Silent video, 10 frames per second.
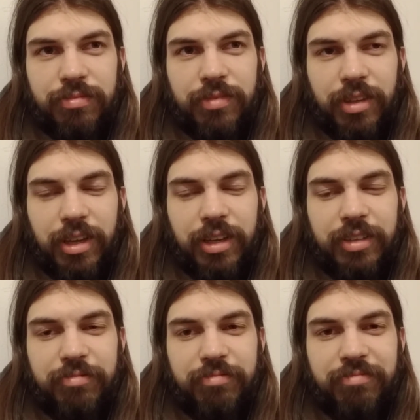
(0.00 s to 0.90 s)
Yeah,
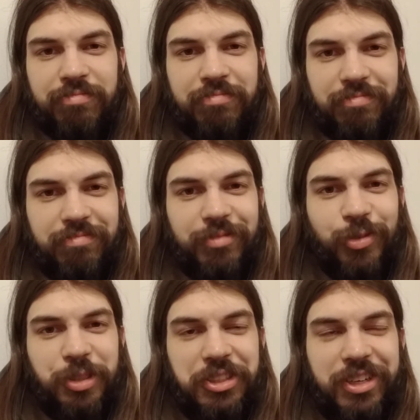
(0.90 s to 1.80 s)

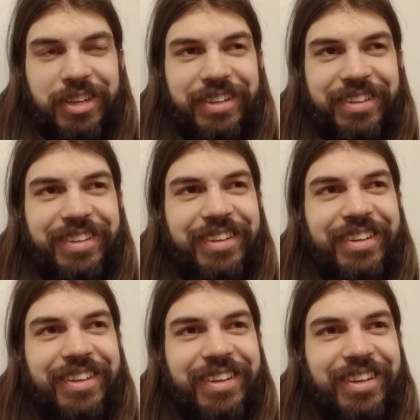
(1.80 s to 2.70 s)
which
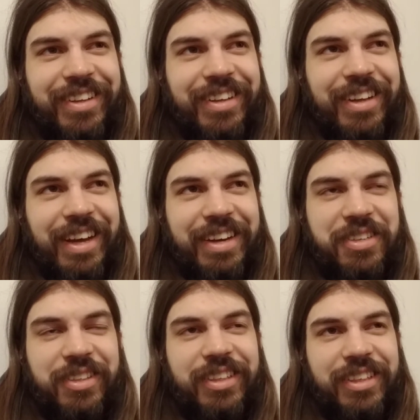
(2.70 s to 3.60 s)
I
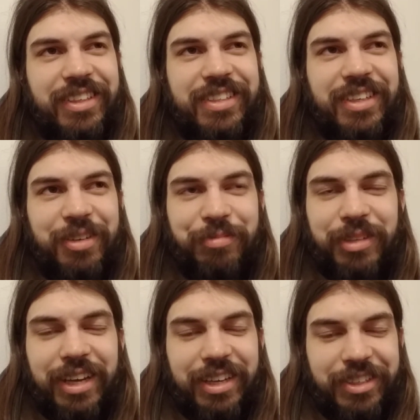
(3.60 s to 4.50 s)
don't think it's gonna
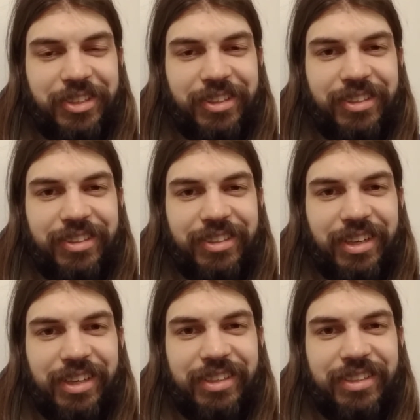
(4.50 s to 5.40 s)
be as hard
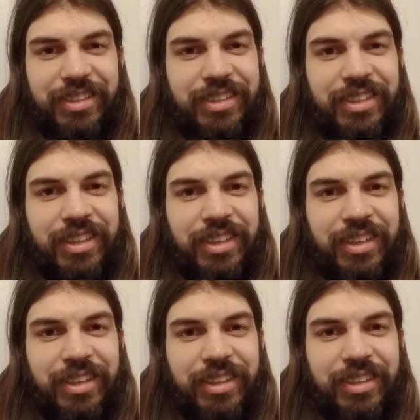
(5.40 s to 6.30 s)
as
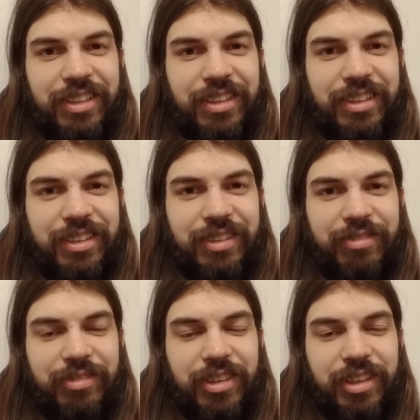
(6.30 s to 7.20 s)
the
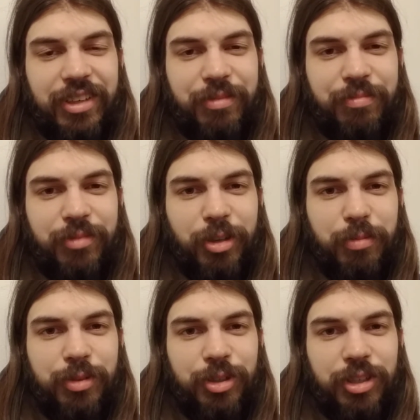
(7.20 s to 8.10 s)

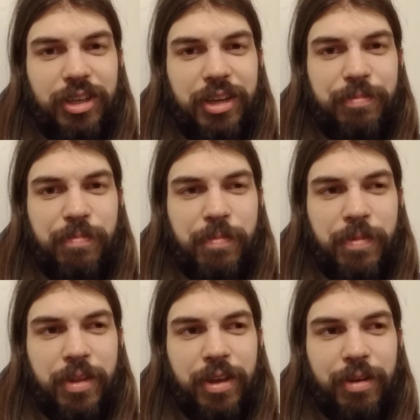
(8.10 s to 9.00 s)
RPG game,
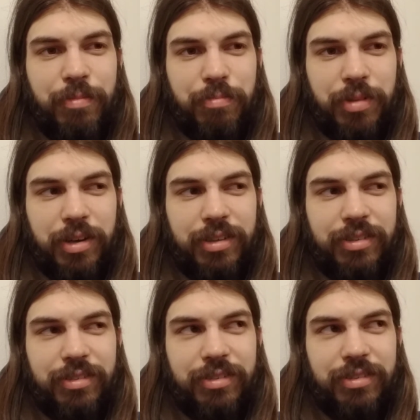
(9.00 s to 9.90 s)
but
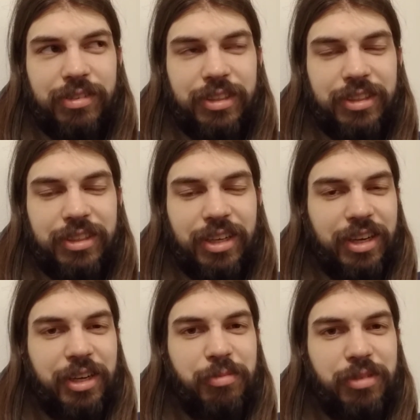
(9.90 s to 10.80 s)
it's not
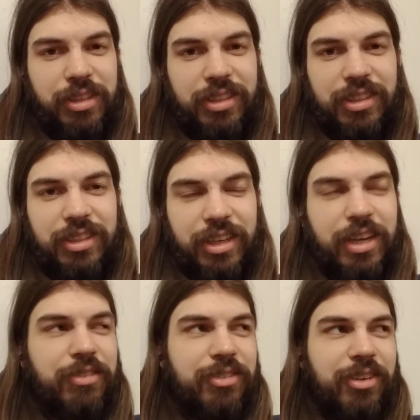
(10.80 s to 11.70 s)
gonna be easy. Like,
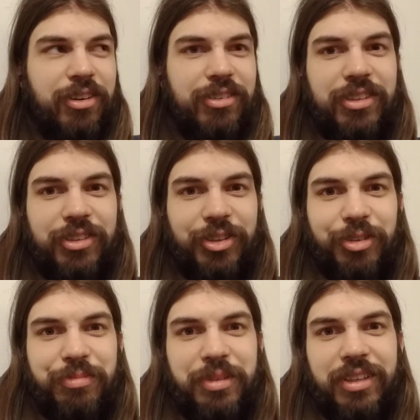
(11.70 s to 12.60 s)
I've started it a little
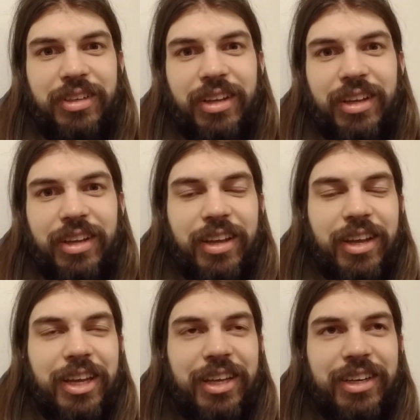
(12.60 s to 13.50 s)
bit,
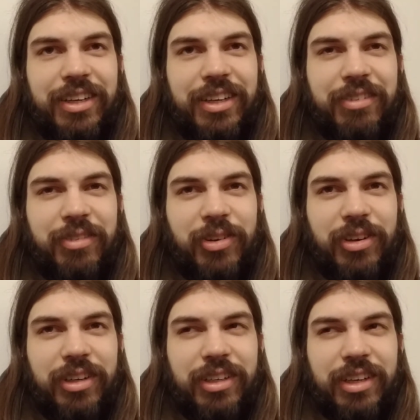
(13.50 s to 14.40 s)
and I've
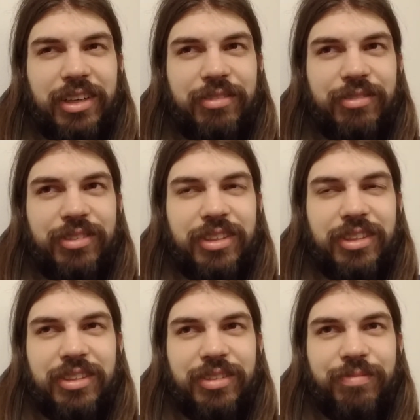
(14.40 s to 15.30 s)
already kind of hit
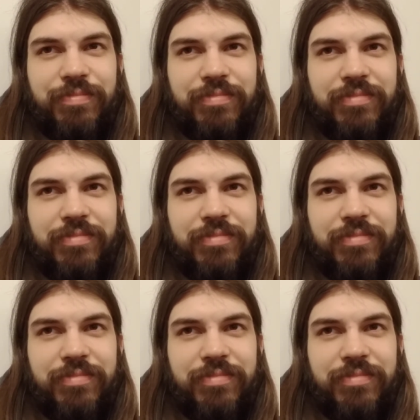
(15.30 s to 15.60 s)
some